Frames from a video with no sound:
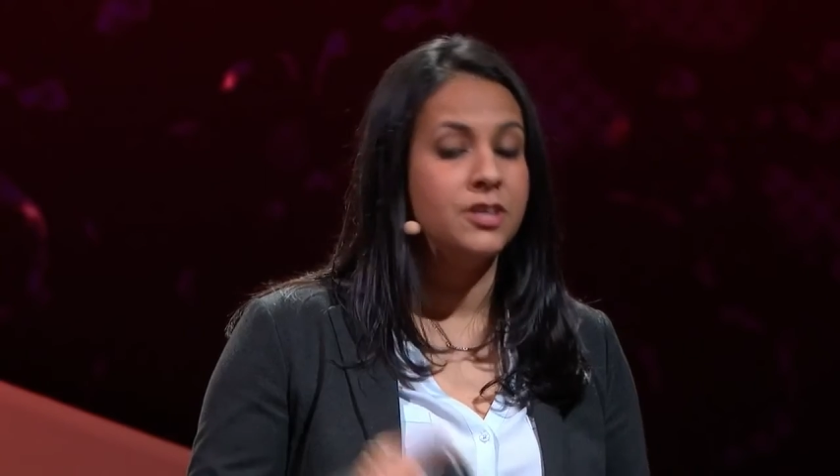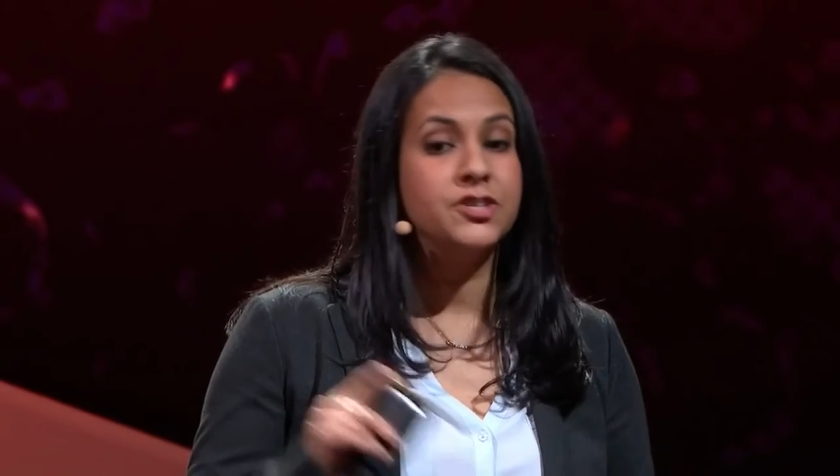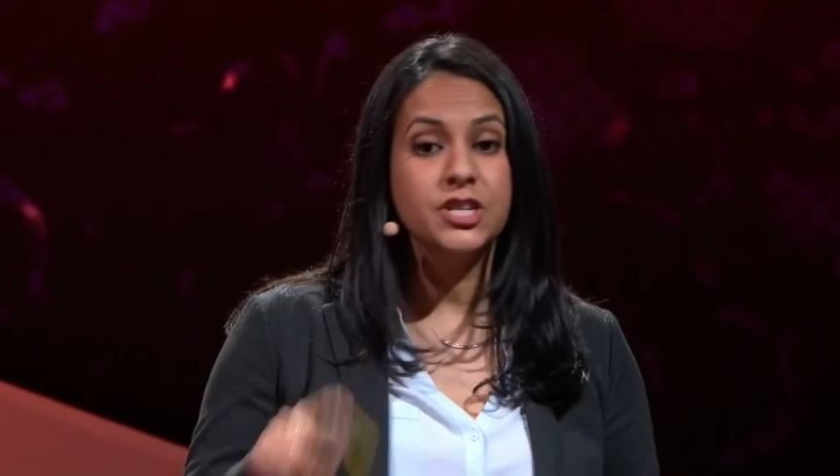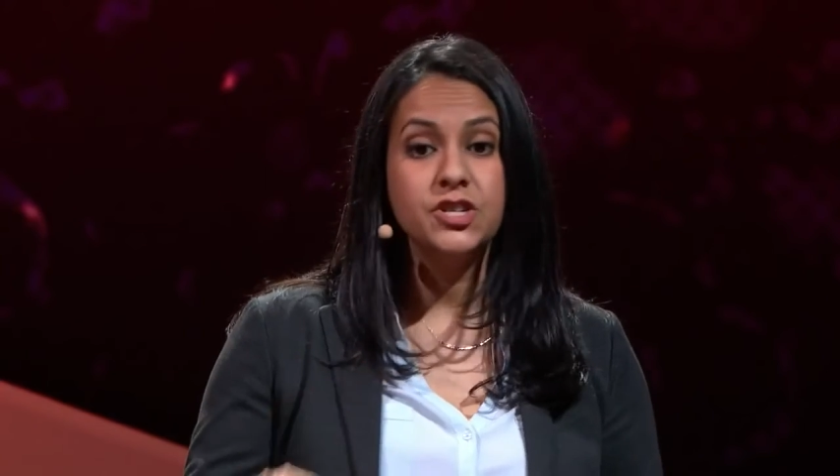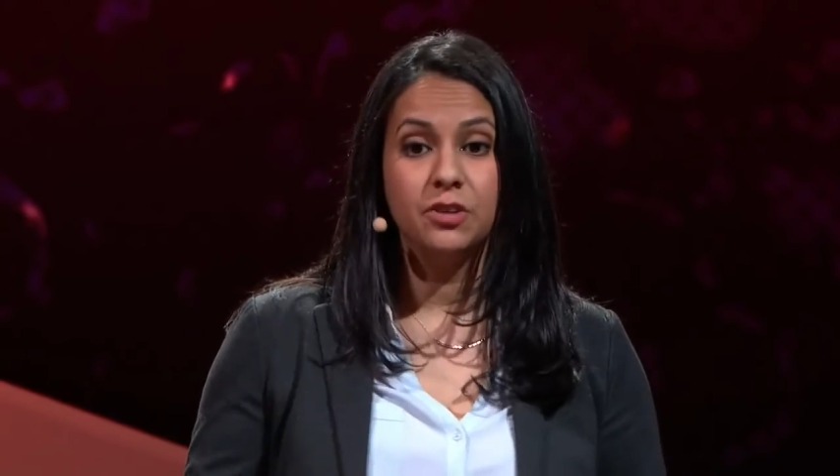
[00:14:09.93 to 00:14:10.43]

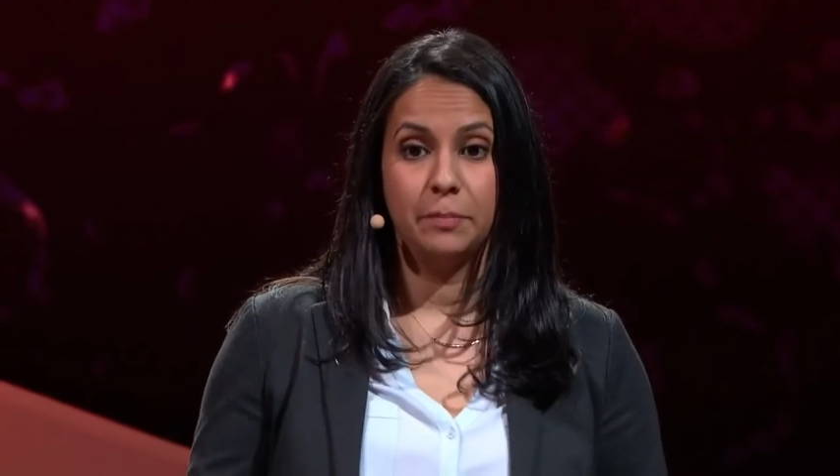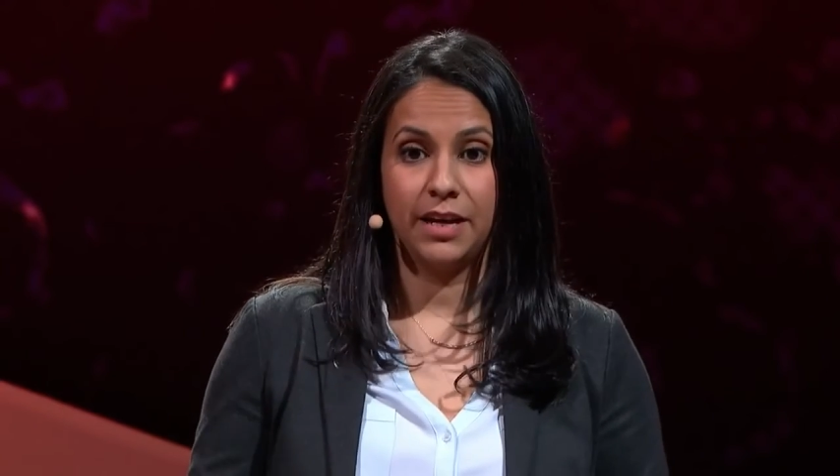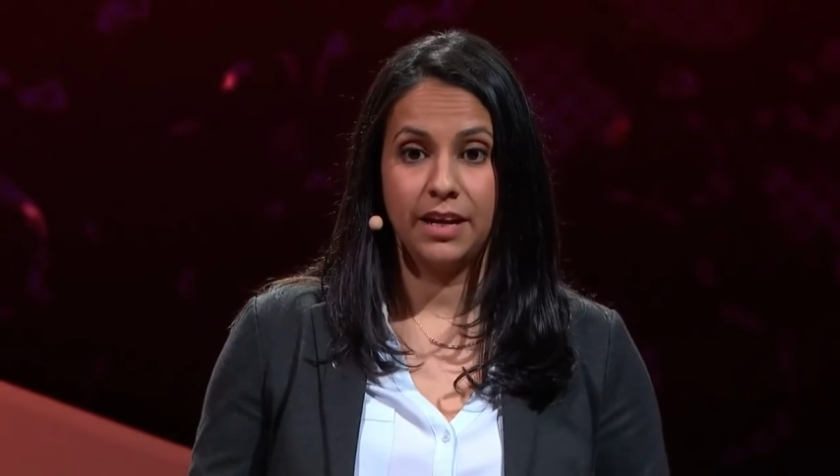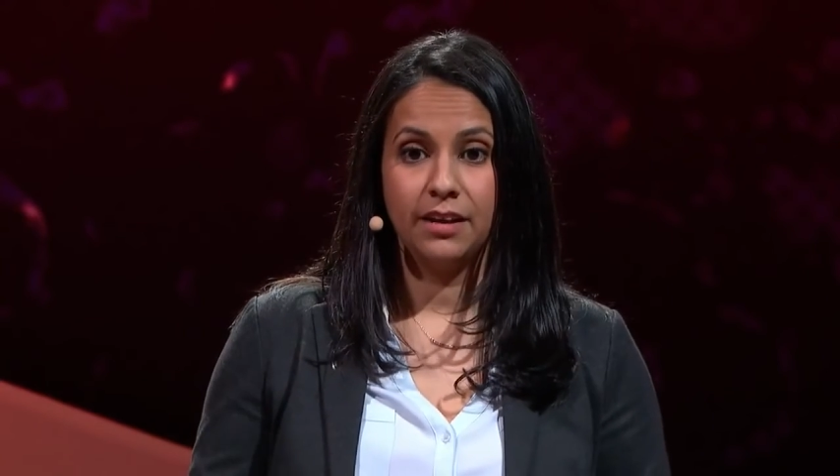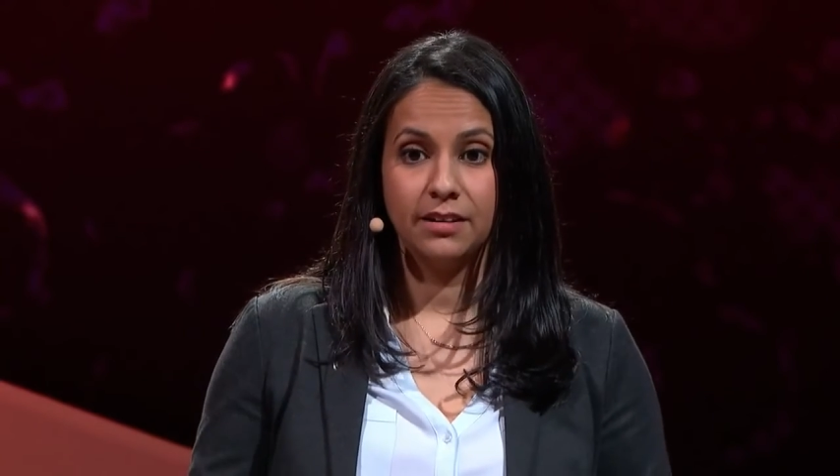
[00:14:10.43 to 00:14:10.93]
Digital
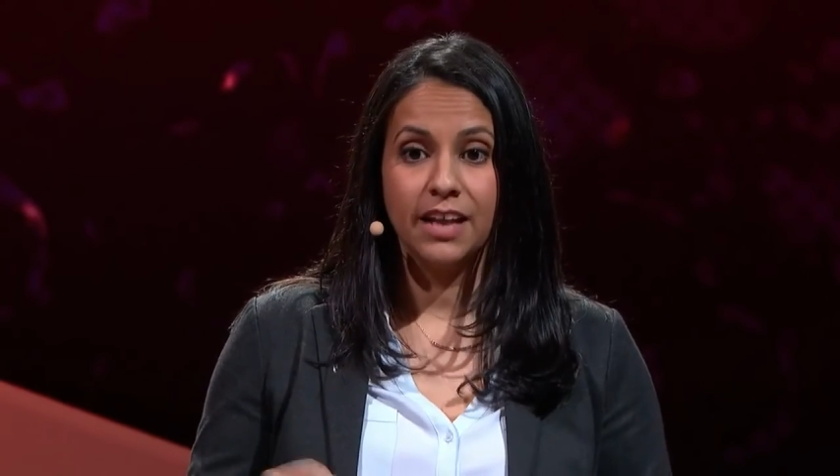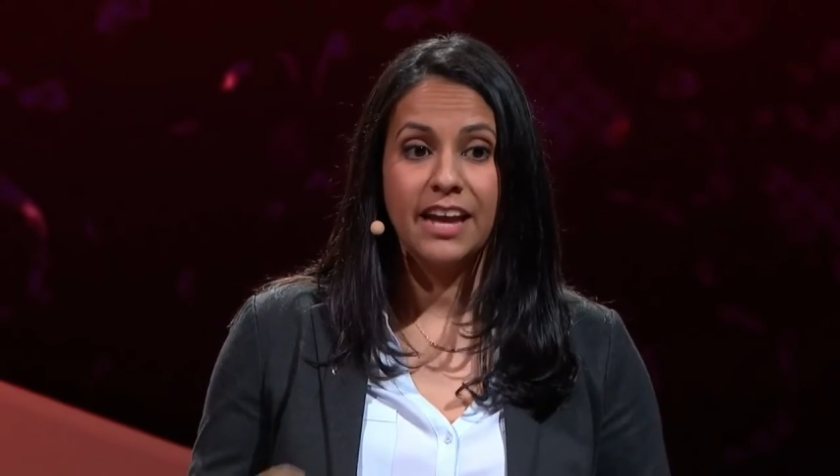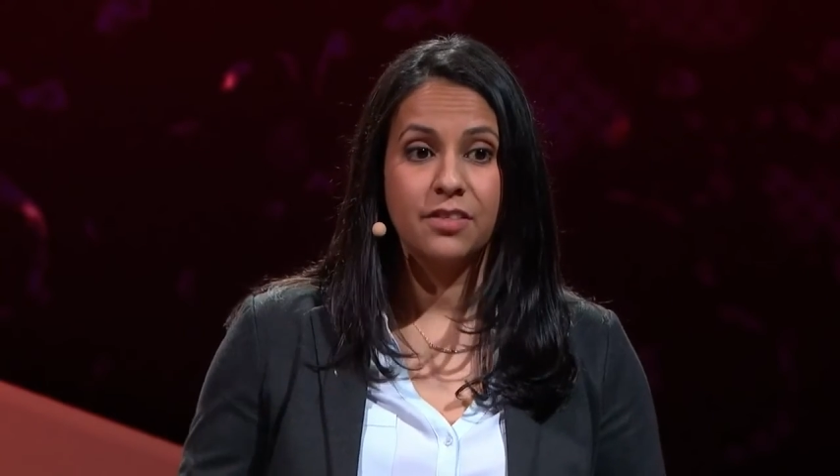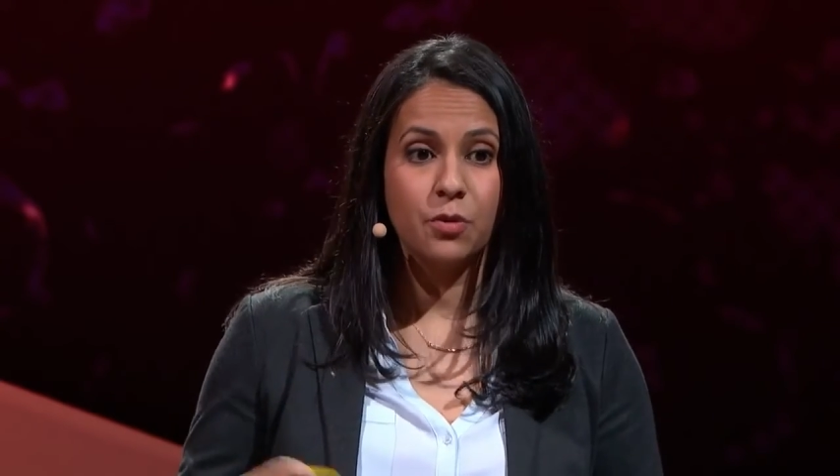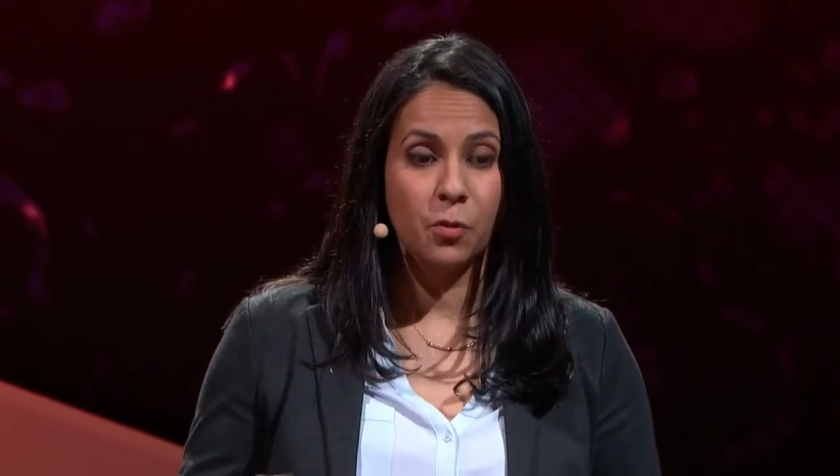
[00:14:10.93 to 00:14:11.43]
money,
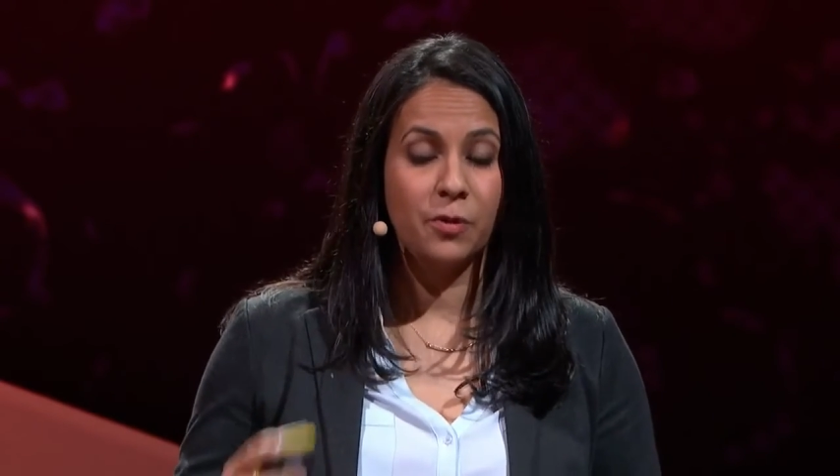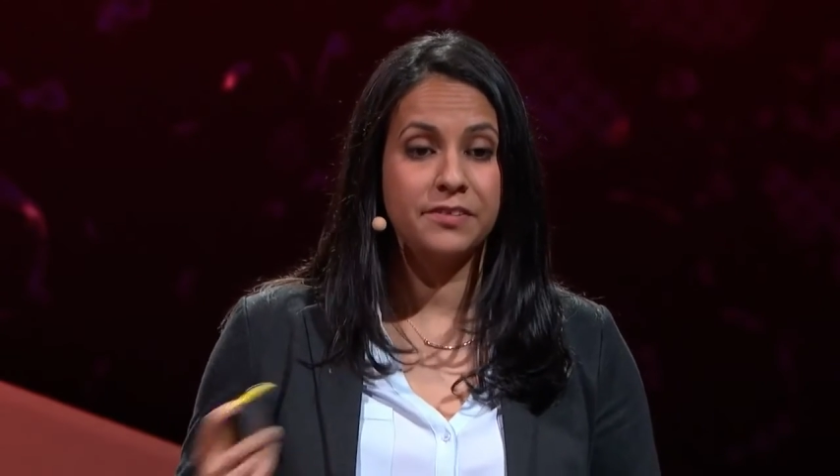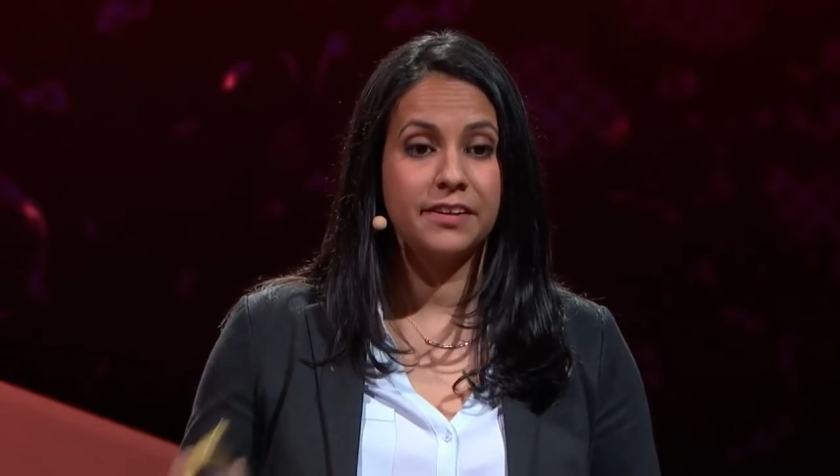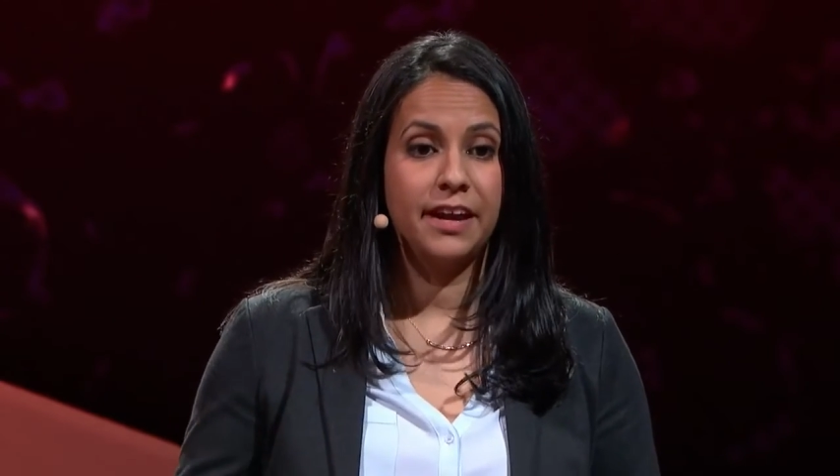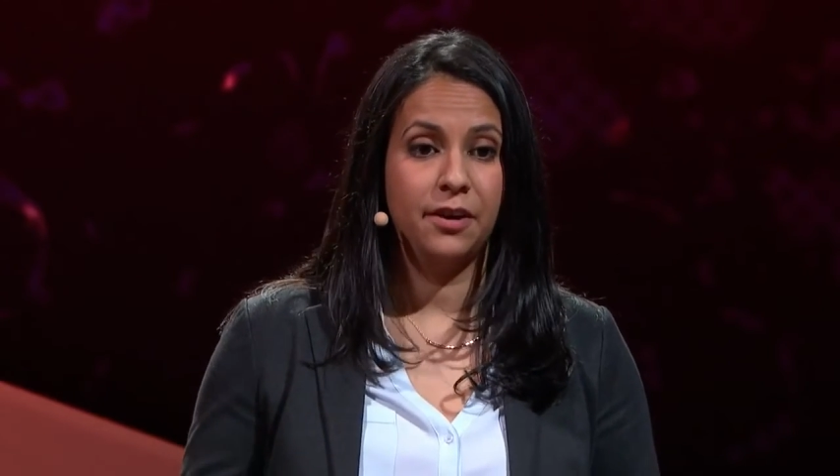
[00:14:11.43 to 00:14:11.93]
like the horse
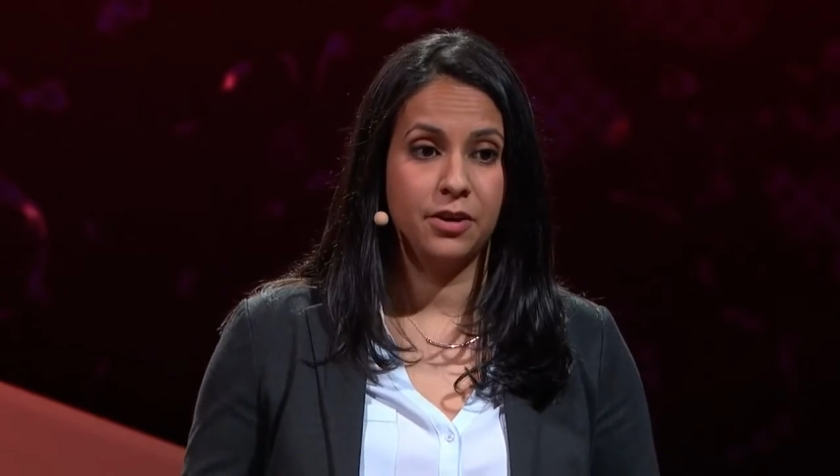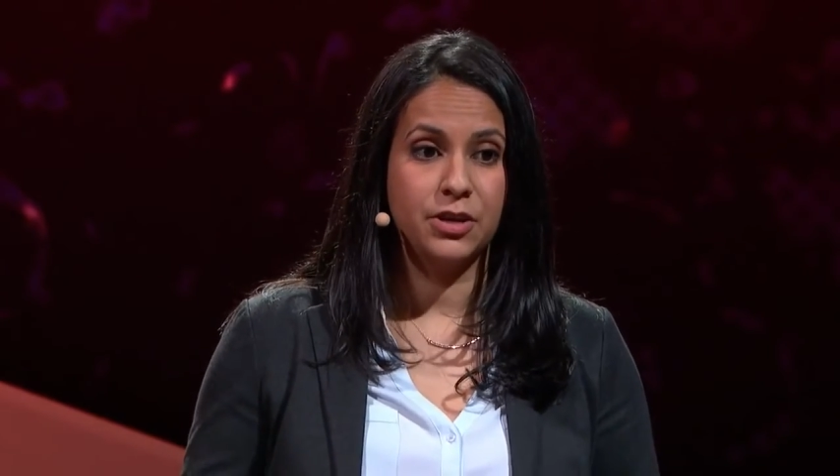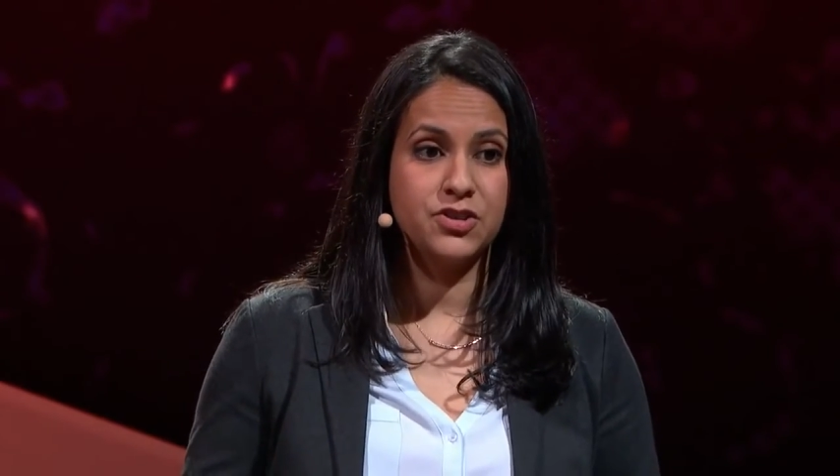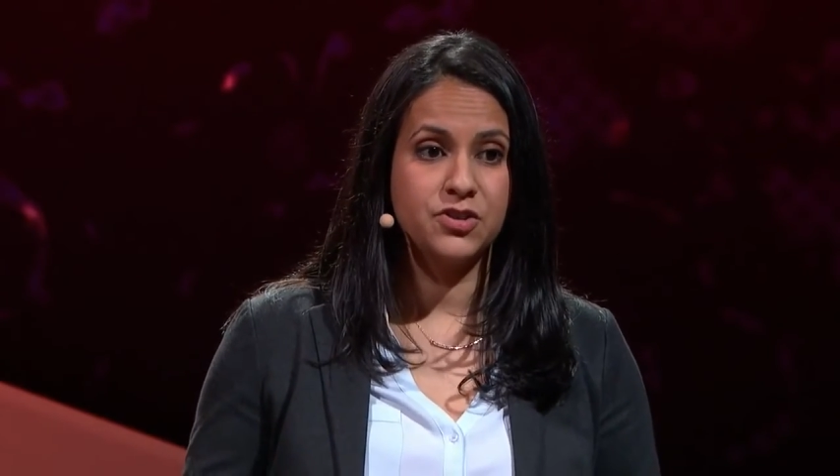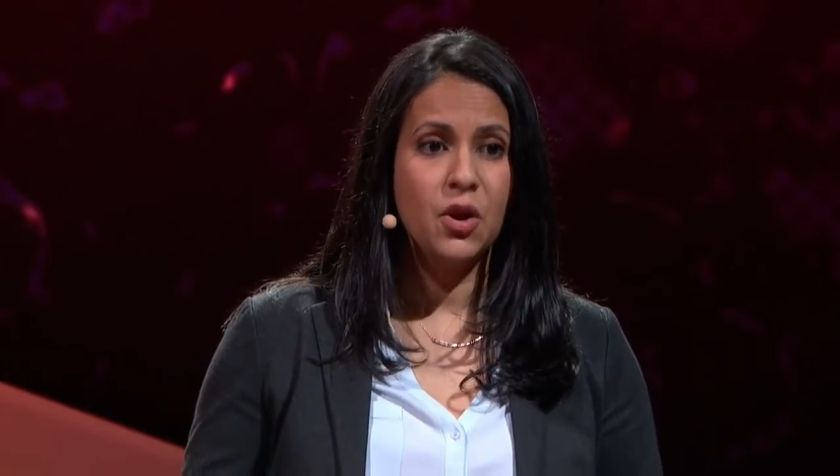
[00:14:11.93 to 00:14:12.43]
and
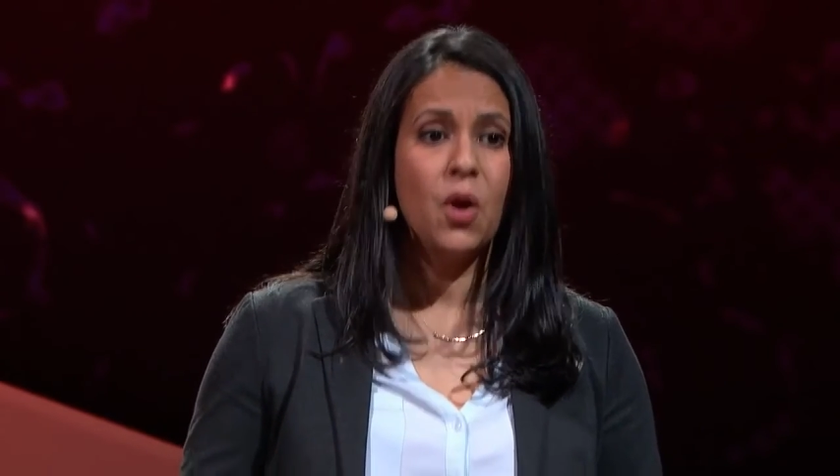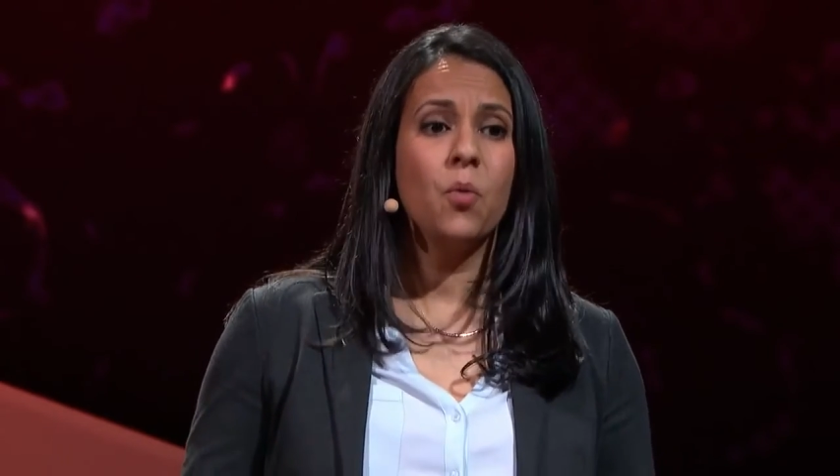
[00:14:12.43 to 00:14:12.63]
carriage,